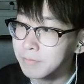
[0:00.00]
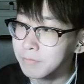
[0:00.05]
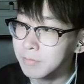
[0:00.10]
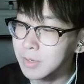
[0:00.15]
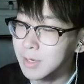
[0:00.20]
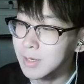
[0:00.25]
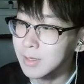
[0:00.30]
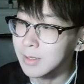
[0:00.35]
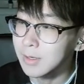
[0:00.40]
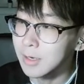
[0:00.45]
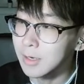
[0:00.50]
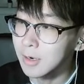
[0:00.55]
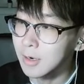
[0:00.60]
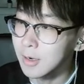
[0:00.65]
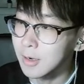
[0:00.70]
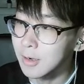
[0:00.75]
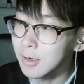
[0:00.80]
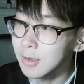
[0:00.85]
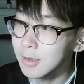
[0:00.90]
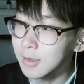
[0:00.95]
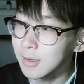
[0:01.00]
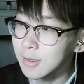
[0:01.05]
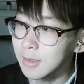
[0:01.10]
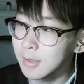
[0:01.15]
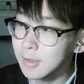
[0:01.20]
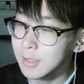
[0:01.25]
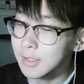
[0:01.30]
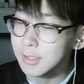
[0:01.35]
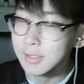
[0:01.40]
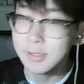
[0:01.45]
but
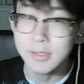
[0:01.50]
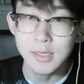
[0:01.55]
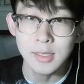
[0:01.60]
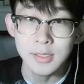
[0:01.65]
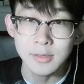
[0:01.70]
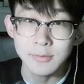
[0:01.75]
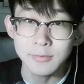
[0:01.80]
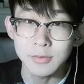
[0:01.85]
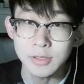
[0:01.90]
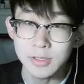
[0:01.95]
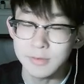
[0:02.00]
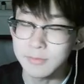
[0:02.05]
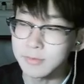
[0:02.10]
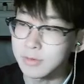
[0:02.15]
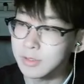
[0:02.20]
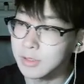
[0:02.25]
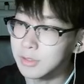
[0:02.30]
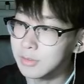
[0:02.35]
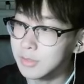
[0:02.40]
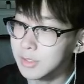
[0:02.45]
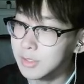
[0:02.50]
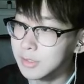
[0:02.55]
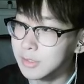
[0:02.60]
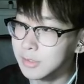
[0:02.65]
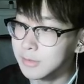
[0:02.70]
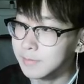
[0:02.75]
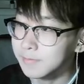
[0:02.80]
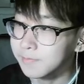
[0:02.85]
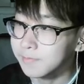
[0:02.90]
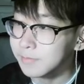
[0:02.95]
is intended for different uses.